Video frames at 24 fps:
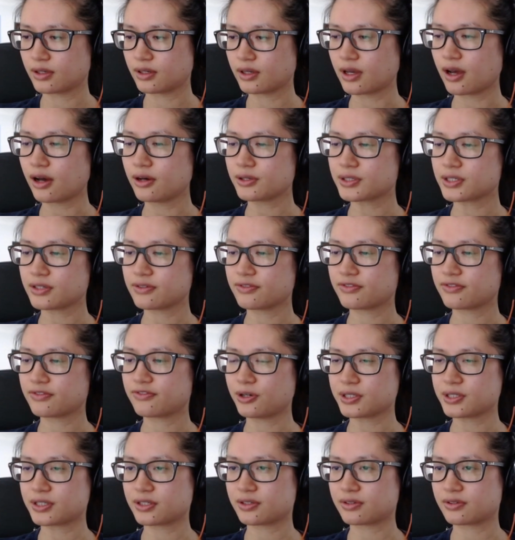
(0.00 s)
Oh, so
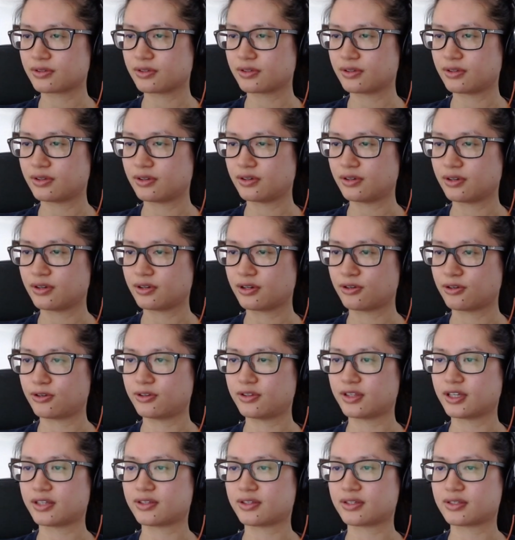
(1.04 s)
Phos knew
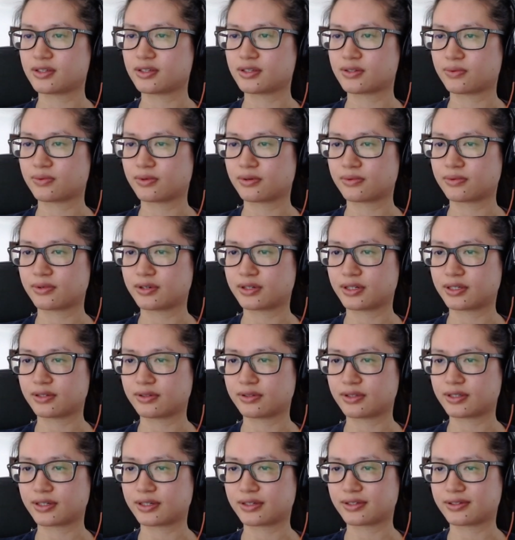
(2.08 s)
that this is what Rutil
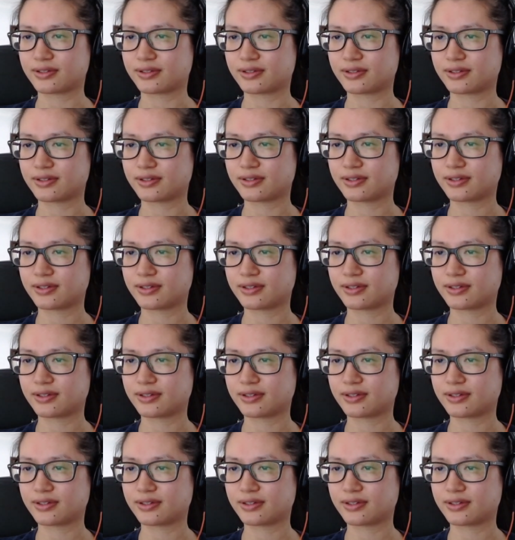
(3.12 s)
does.